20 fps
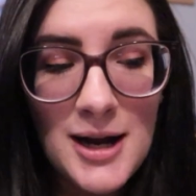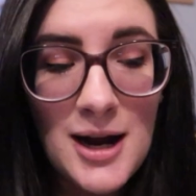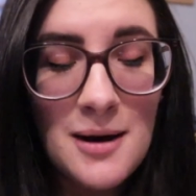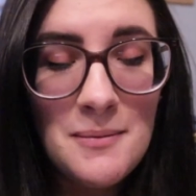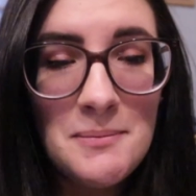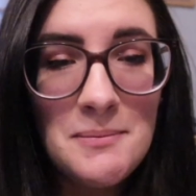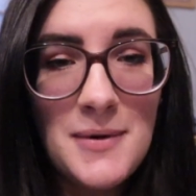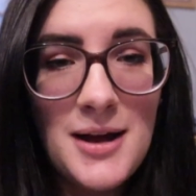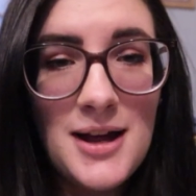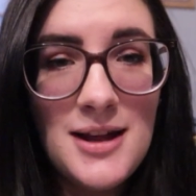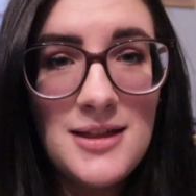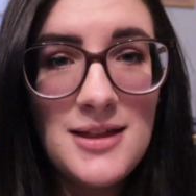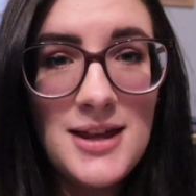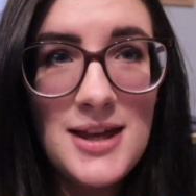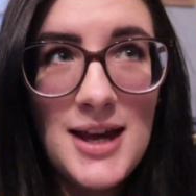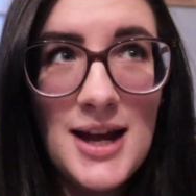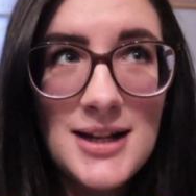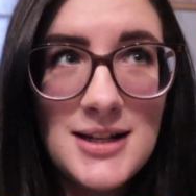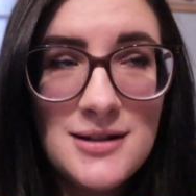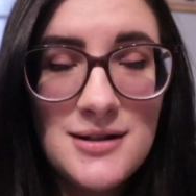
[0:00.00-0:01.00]
done by
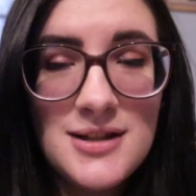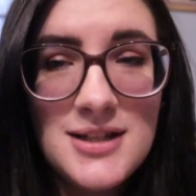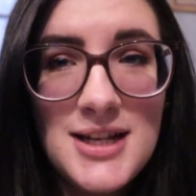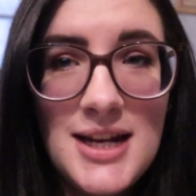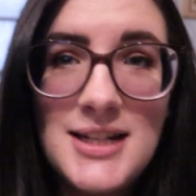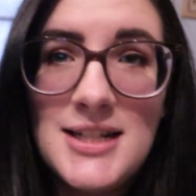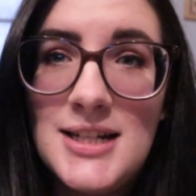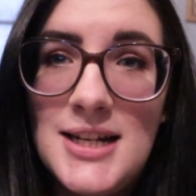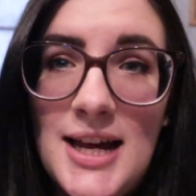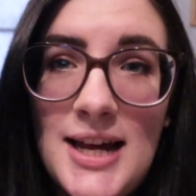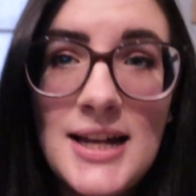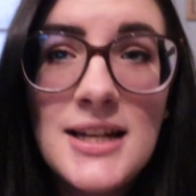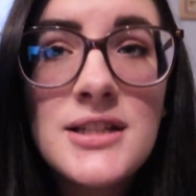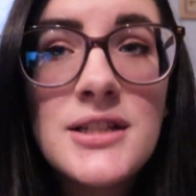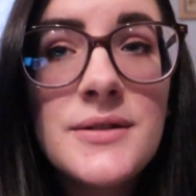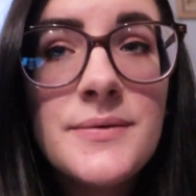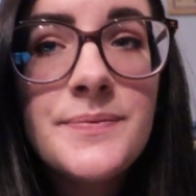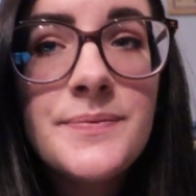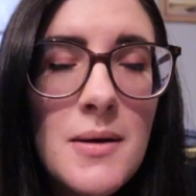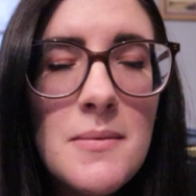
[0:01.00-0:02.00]
the end of the day
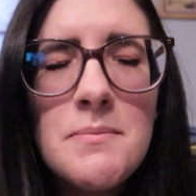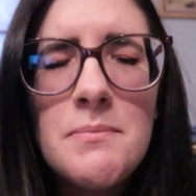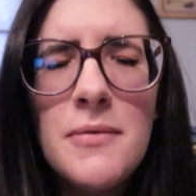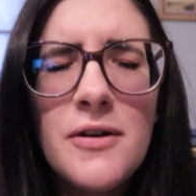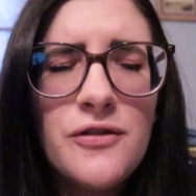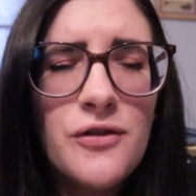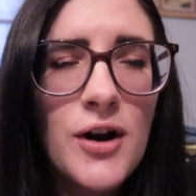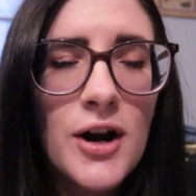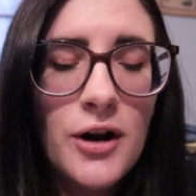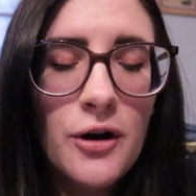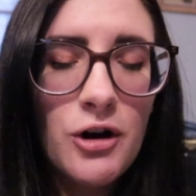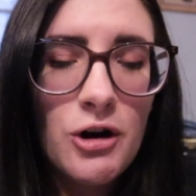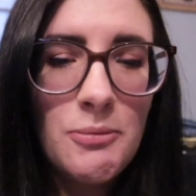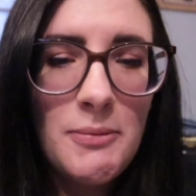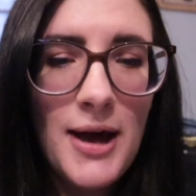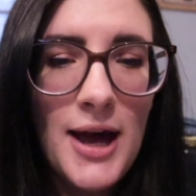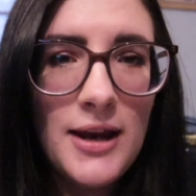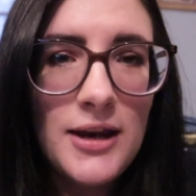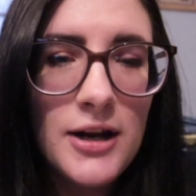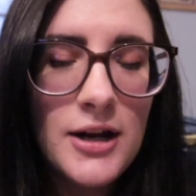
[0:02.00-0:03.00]
tonight, before I go to
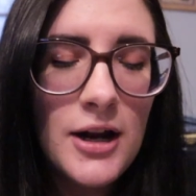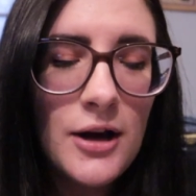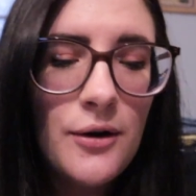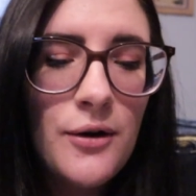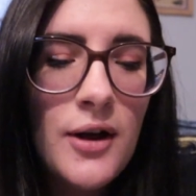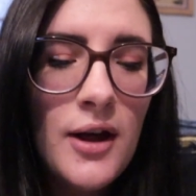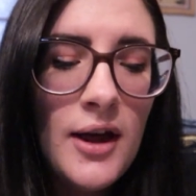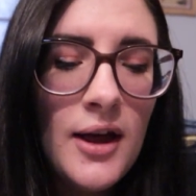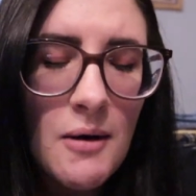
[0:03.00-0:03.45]
bed, you know.